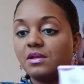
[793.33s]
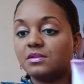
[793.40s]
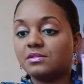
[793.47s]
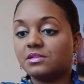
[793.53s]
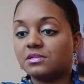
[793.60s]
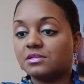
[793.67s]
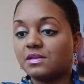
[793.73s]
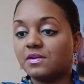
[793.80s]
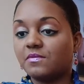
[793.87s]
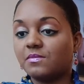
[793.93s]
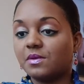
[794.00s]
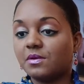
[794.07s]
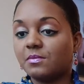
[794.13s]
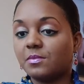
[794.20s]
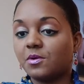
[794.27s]
just give
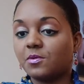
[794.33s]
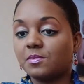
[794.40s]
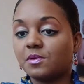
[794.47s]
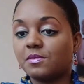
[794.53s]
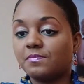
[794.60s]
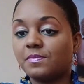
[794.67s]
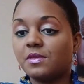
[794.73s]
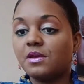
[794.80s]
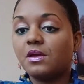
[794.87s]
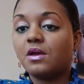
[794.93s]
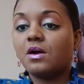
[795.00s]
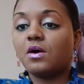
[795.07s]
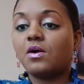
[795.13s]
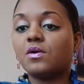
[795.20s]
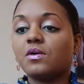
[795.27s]
me a moment.
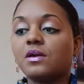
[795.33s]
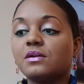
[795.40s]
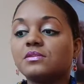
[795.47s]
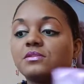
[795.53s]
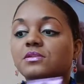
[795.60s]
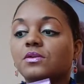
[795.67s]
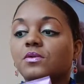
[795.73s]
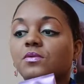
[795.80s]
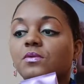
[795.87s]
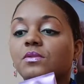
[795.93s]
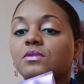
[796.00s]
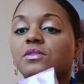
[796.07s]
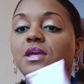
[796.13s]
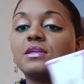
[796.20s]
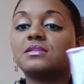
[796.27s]
Okay, so
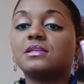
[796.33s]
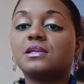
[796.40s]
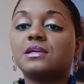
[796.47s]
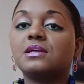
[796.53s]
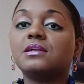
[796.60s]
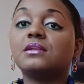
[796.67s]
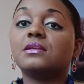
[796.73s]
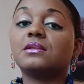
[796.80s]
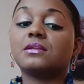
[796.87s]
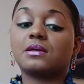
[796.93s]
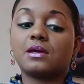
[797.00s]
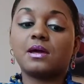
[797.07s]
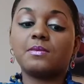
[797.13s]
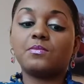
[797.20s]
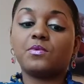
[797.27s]
they did
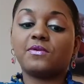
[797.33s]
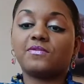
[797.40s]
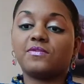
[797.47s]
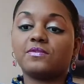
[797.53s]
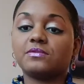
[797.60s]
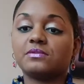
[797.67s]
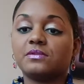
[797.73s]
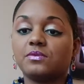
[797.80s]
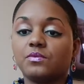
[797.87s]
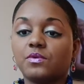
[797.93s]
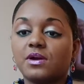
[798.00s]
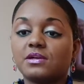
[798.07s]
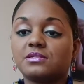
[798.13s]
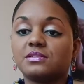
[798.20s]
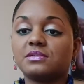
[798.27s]
come with
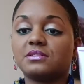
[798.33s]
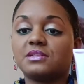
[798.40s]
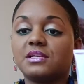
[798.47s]
directions.